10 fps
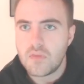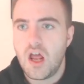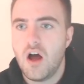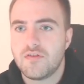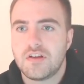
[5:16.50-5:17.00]

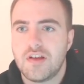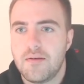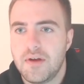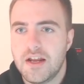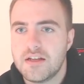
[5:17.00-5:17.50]
after 10
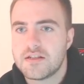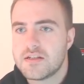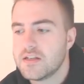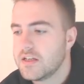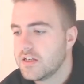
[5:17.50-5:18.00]
minutes.
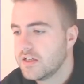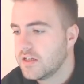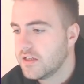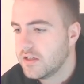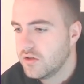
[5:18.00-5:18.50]

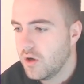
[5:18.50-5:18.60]
Not